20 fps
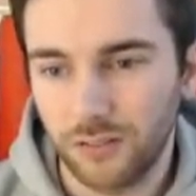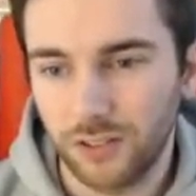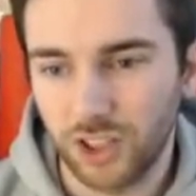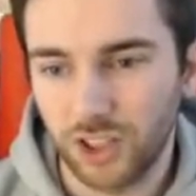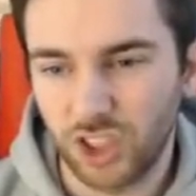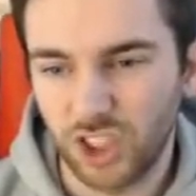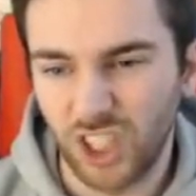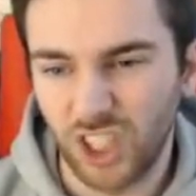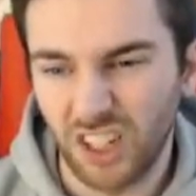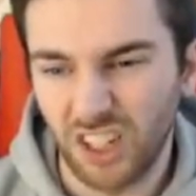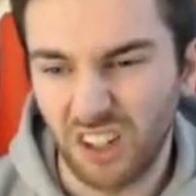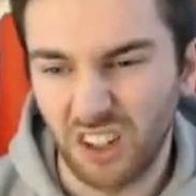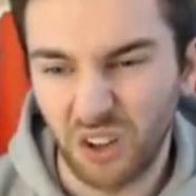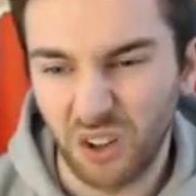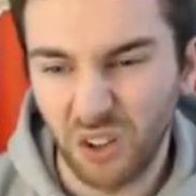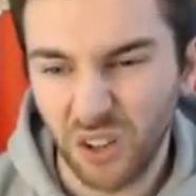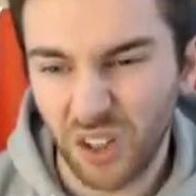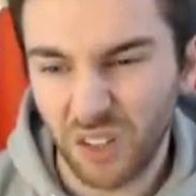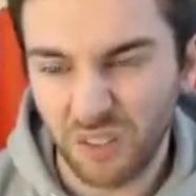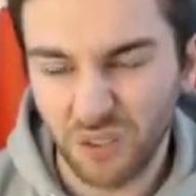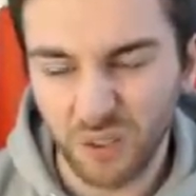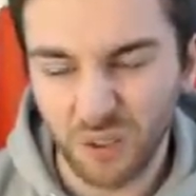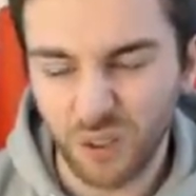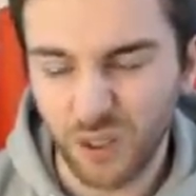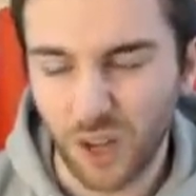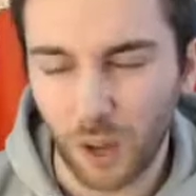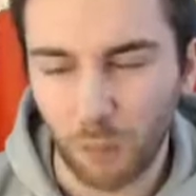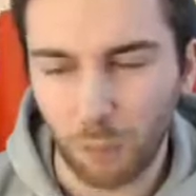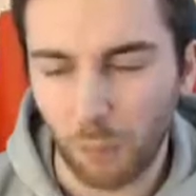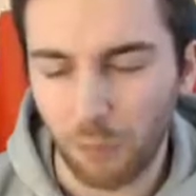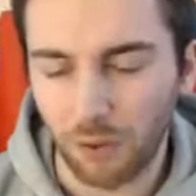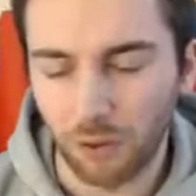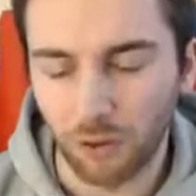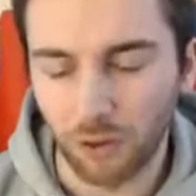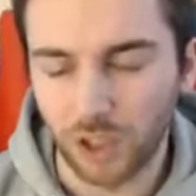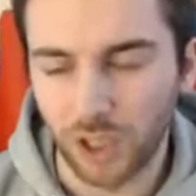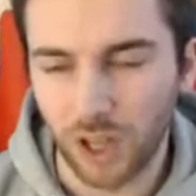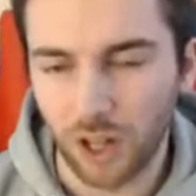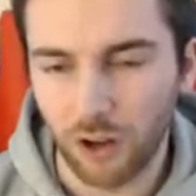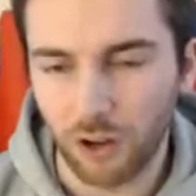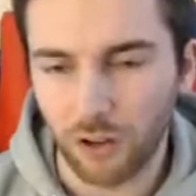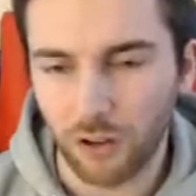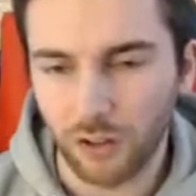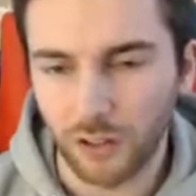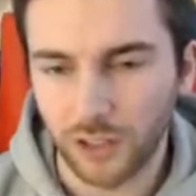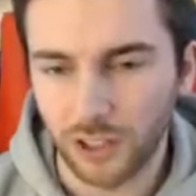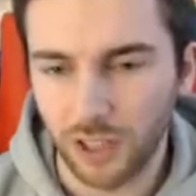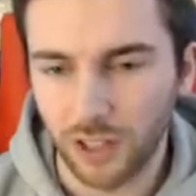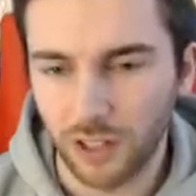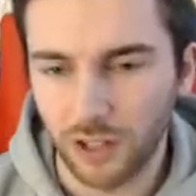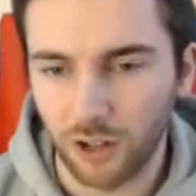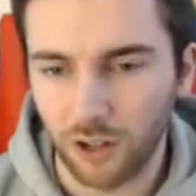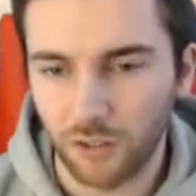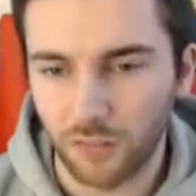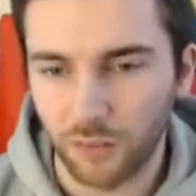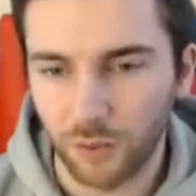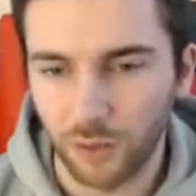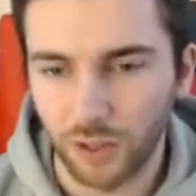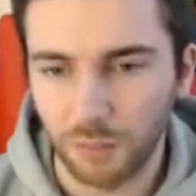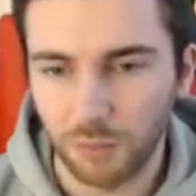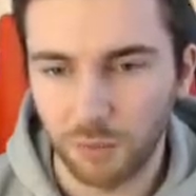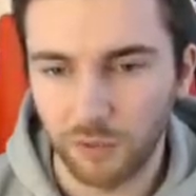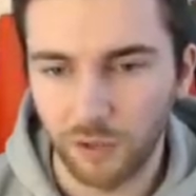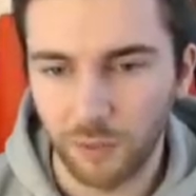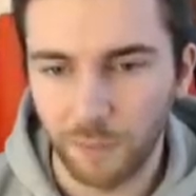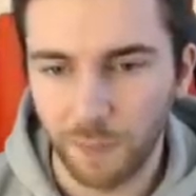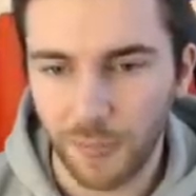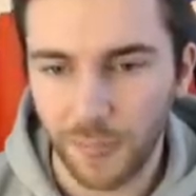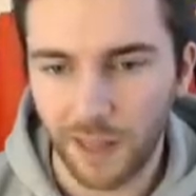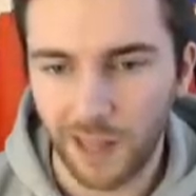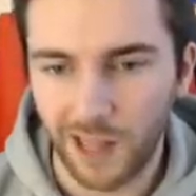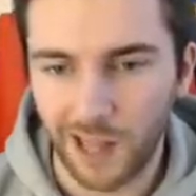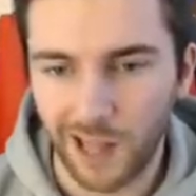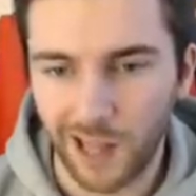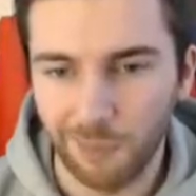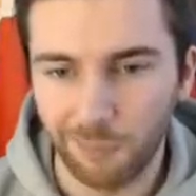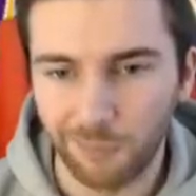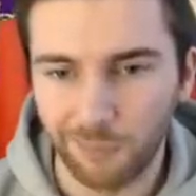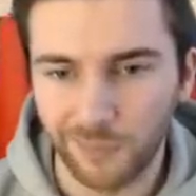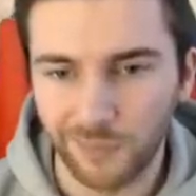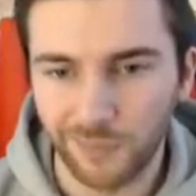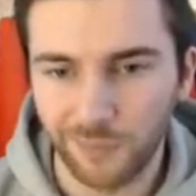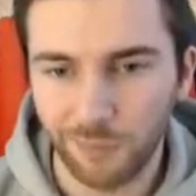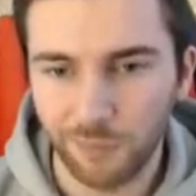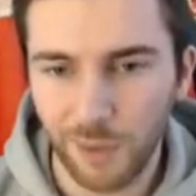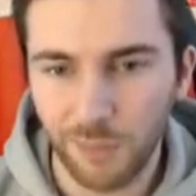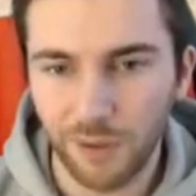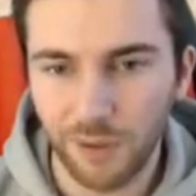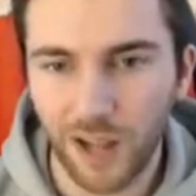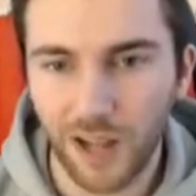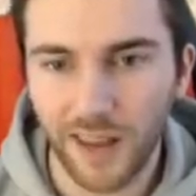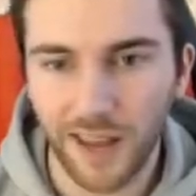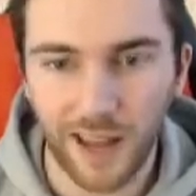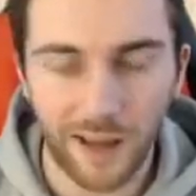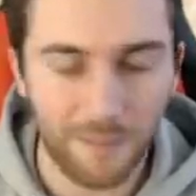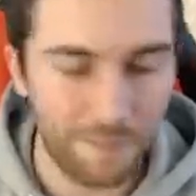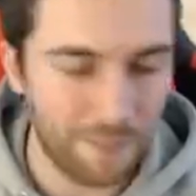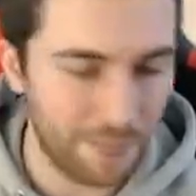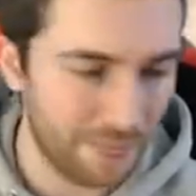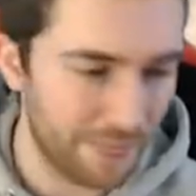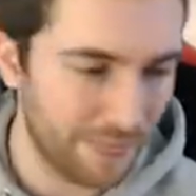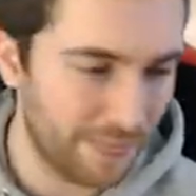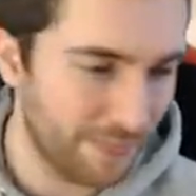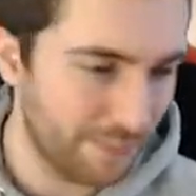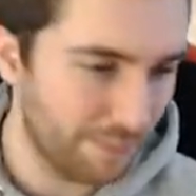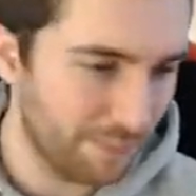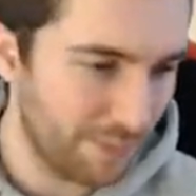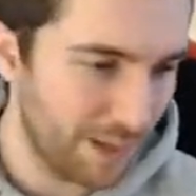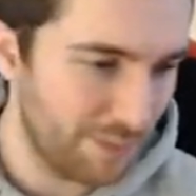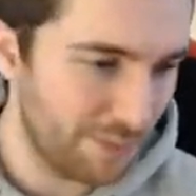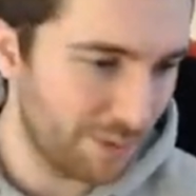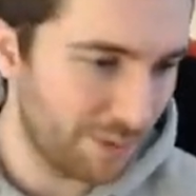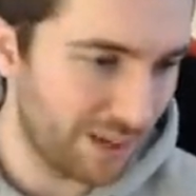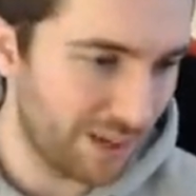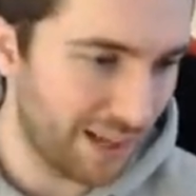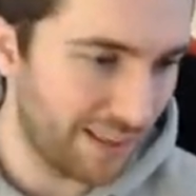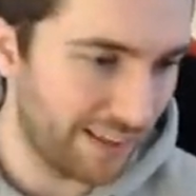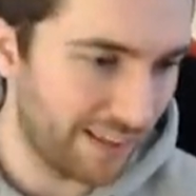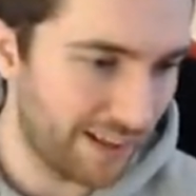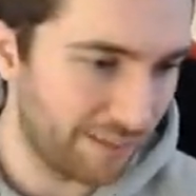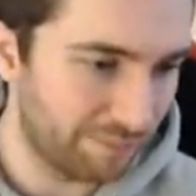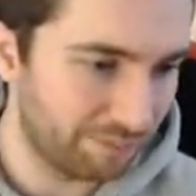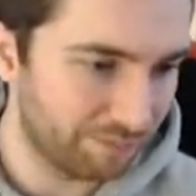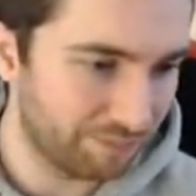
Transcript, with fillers: Jahlil Okafor. No, probably not Jahlil Okafor, let's be real. Um, people like that. People like that.